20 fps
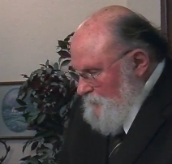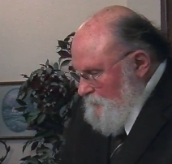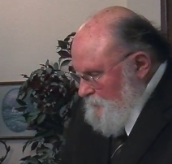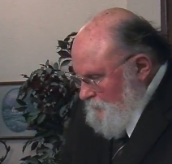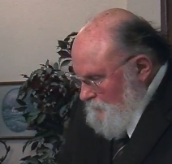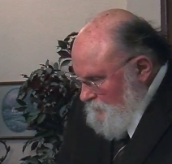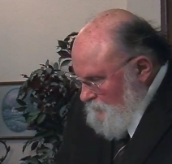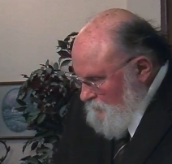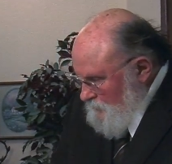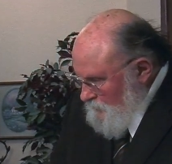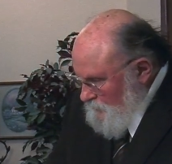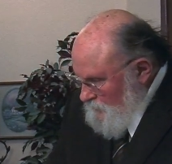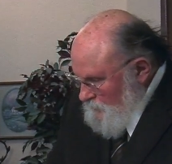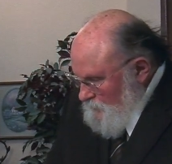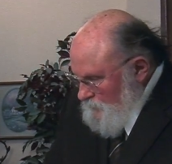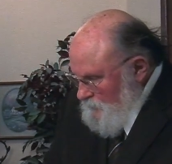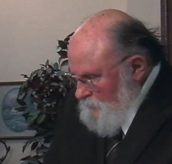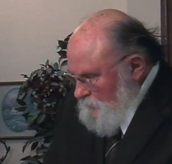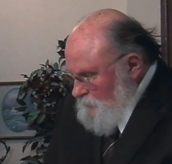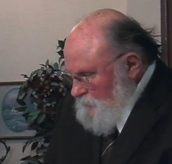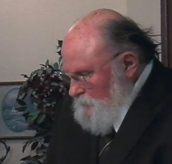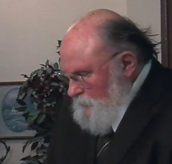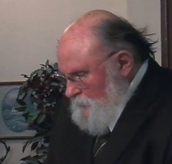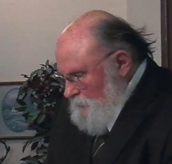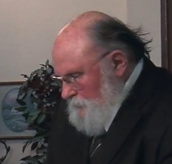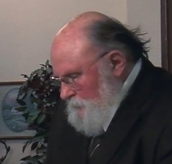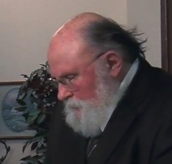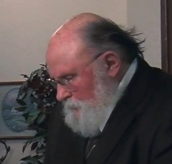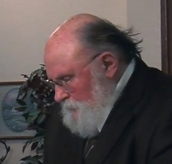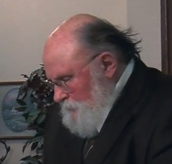
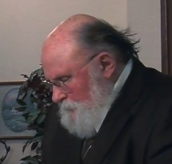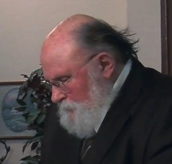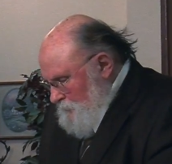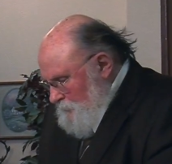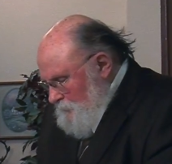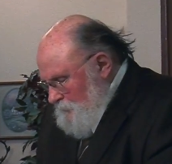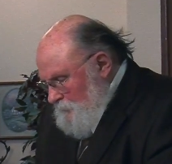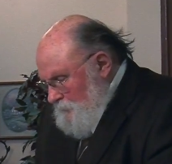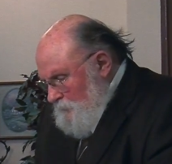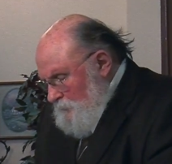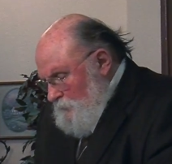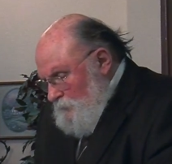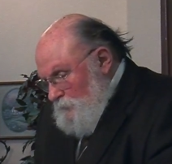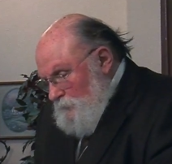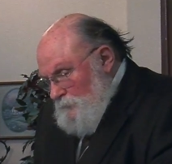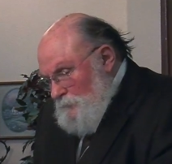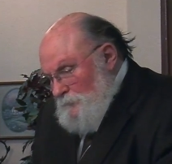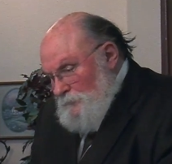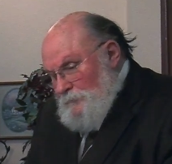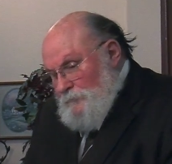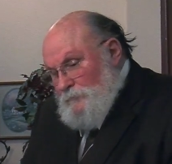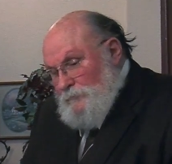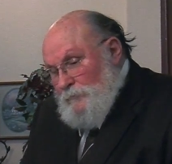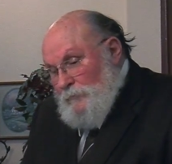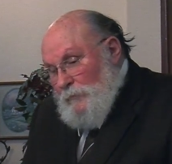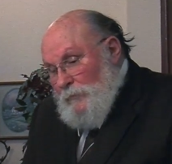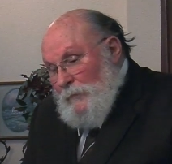Nothing is said.